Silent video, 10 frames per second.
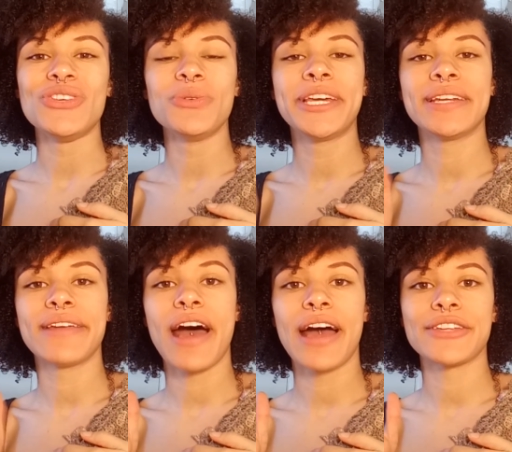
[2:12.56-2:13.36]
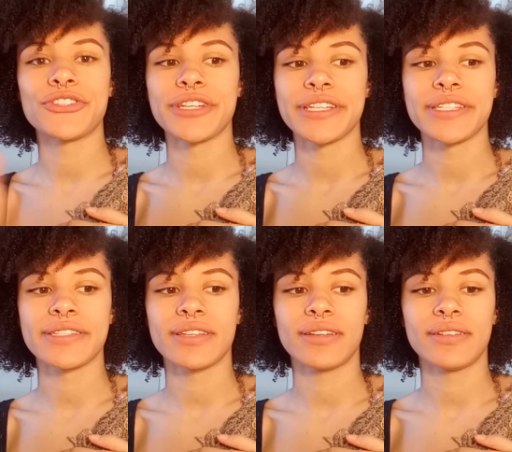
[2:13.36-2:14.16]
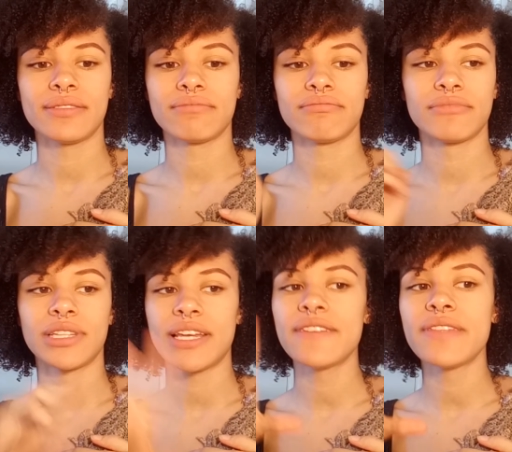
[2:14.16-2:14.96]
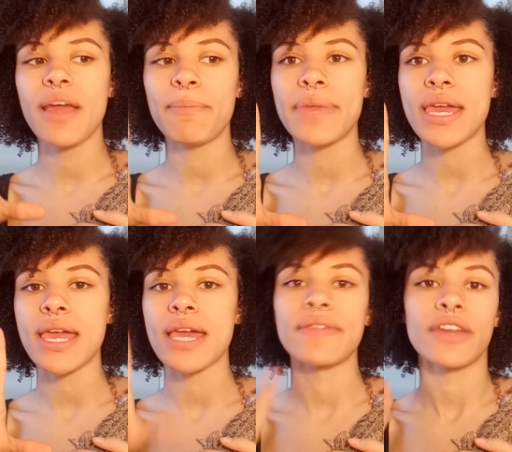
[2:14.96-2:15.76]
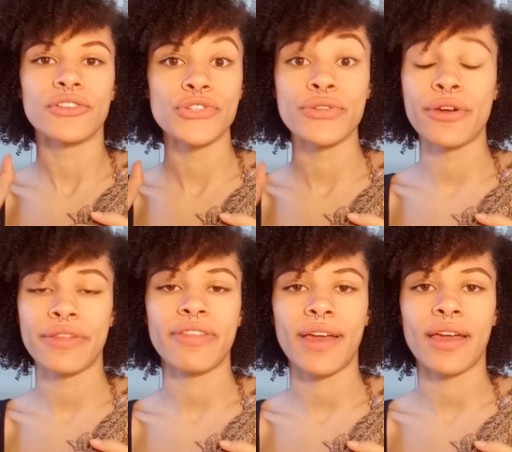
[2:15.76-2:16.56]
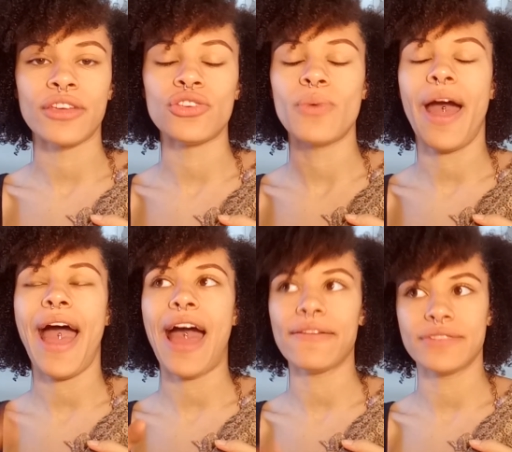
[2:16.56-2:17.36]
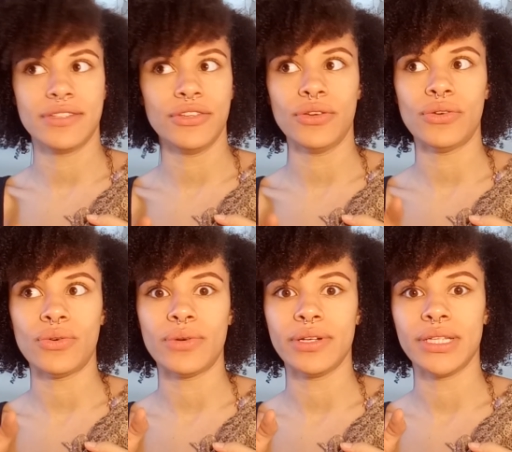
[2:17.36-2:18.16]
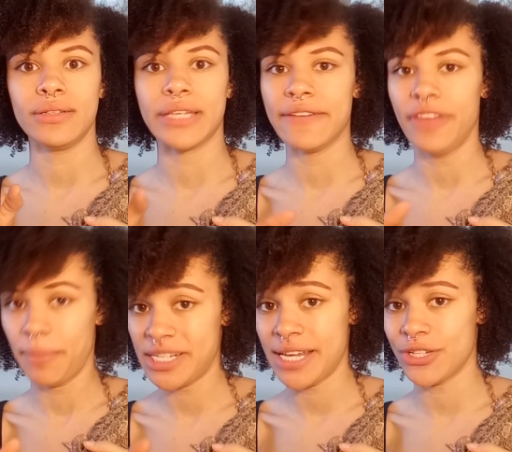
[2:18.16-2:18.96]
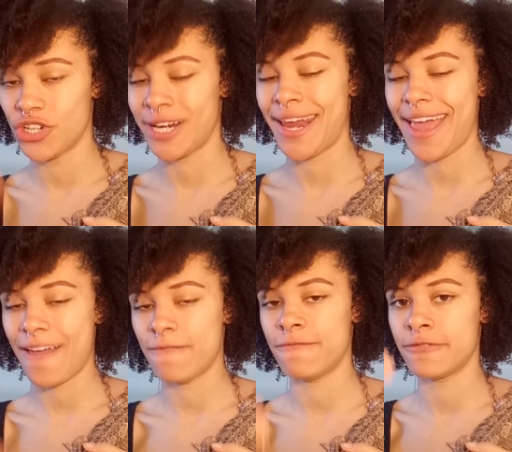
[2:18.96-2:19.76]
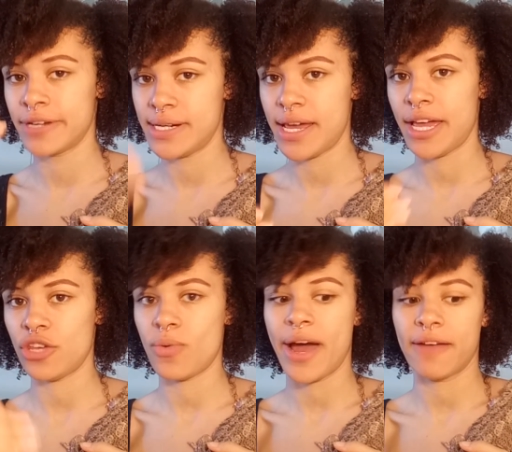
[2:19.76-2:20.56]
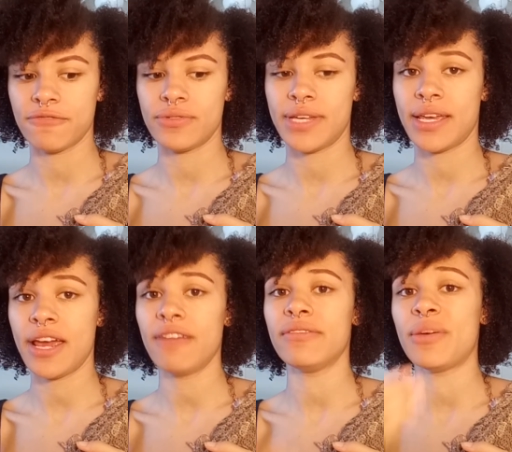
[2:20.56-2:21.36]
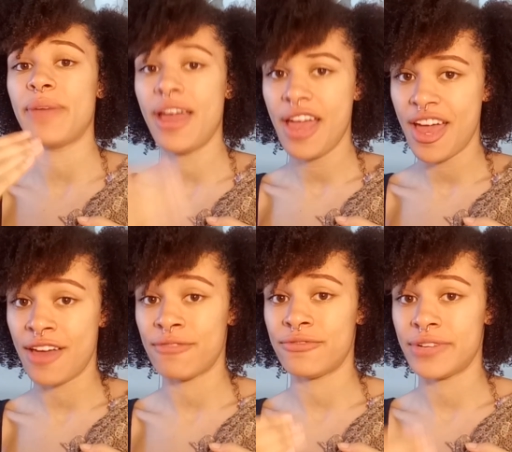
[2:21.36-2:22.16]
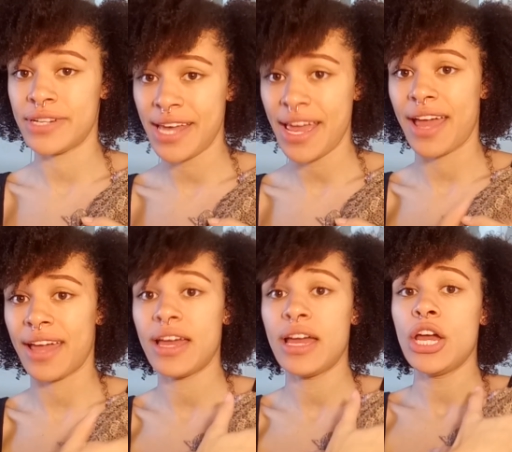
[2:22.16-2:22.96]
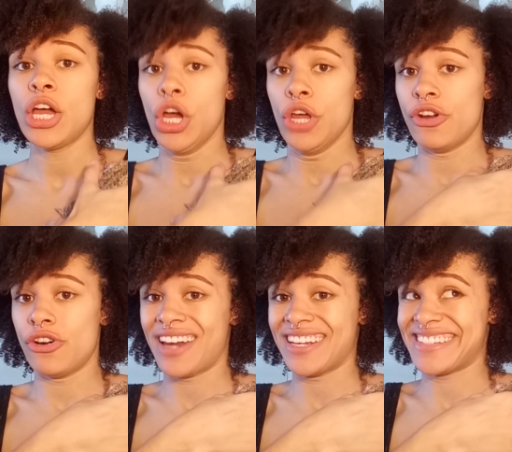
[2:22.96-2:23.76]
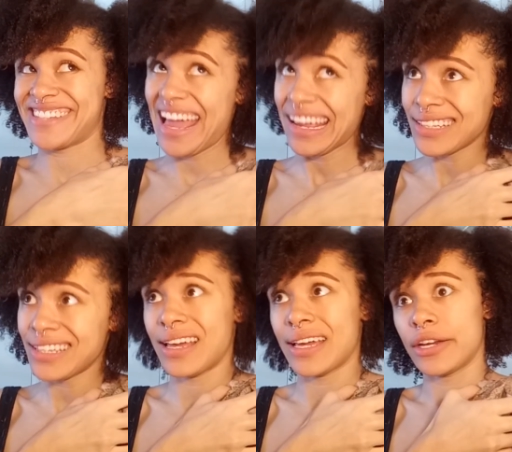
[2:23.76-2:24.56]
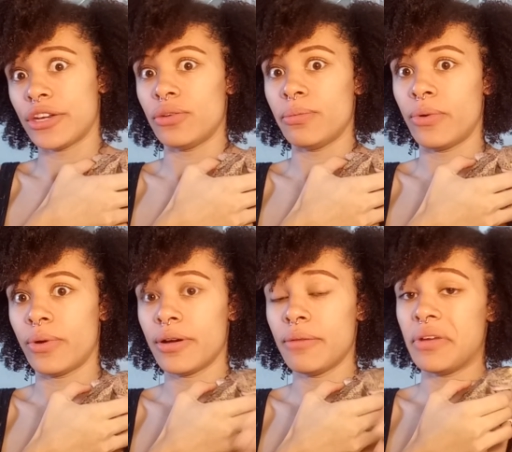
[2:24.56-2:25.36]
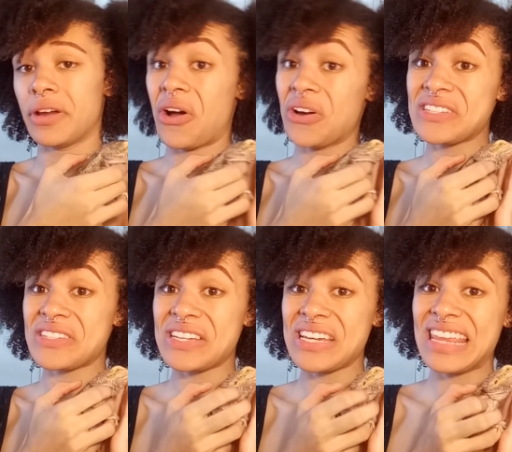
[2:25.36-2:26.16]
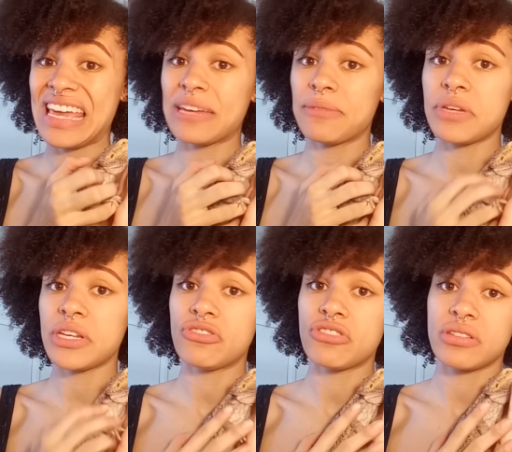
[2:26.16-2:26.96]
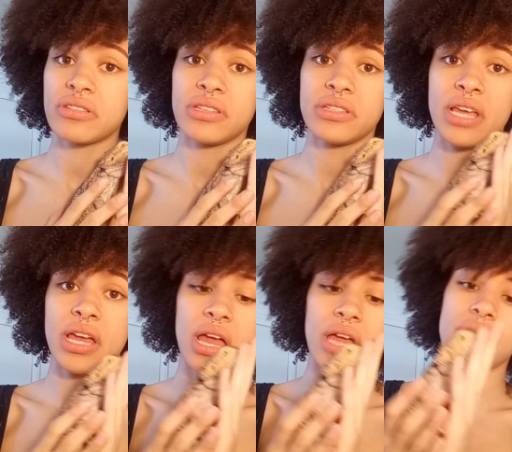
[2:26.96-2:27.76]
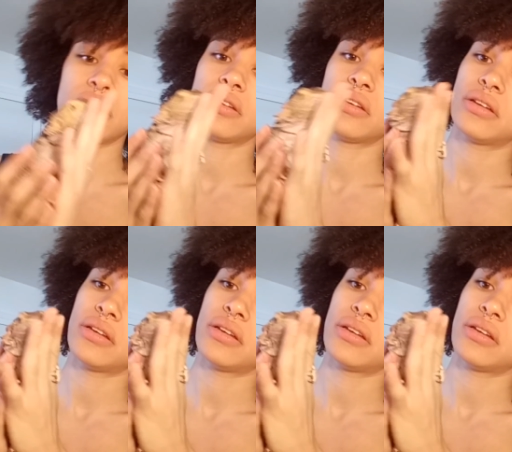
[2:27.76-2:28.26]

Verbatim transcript: you cannot just leave them be and they'll do their thing. You have to give them attention every day. You have to take care of them every day. They're not exactly like a newborn, but honestly, they can be just as uh, a